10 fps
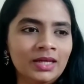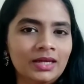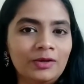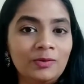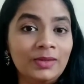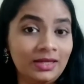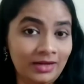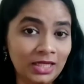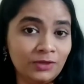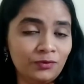it will be
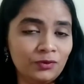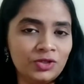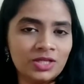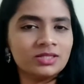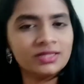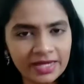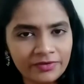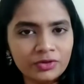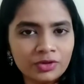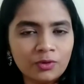great if you just dive
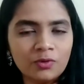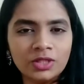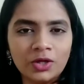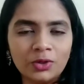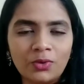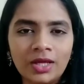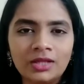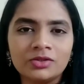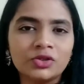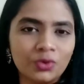into the book without
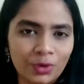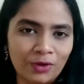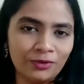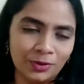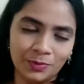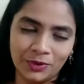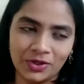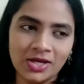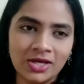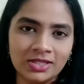knowing the story of the book.
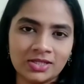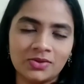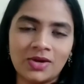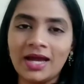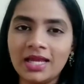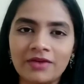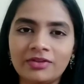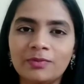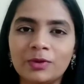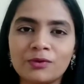So I gave
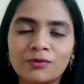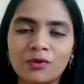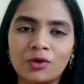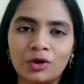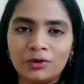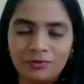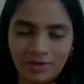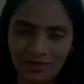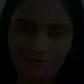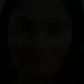the book 4 out of
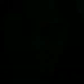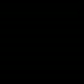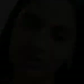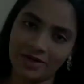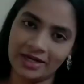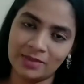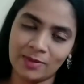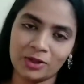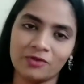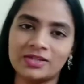5. The next book which I read in the
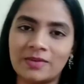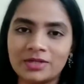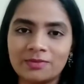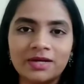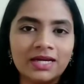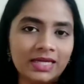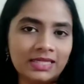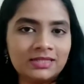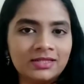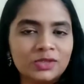month of September
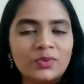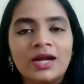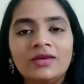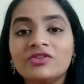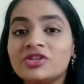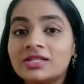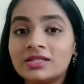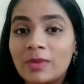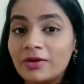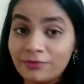is this one, which
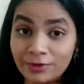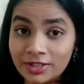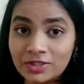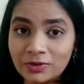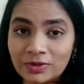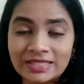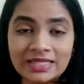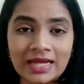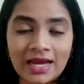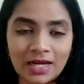is my first
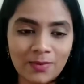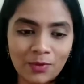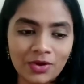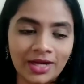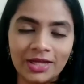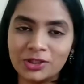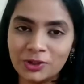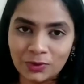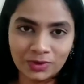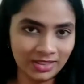Kristen Hanna book, and I
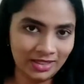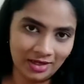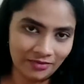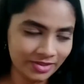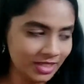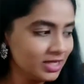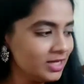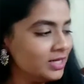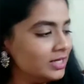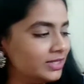totally loved it.
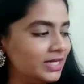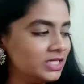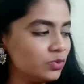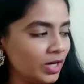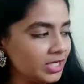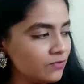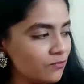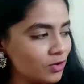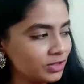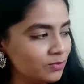That is Waiting
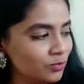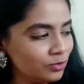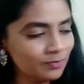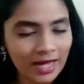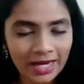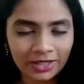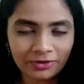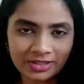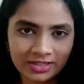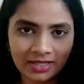for the Moon by
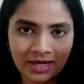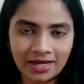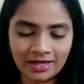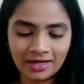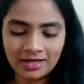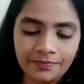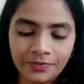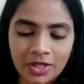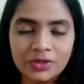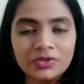Kristen Hanna.
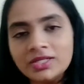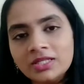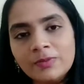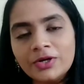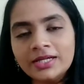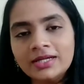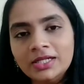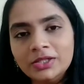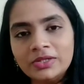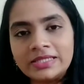So this is about a
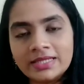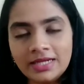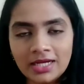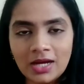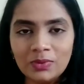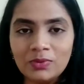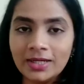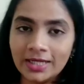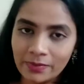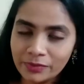girl called Selena who
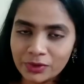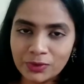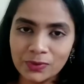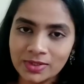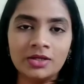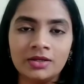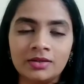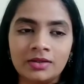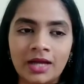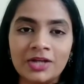attempts suicide,
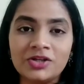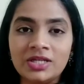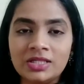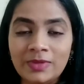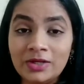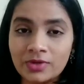and she's been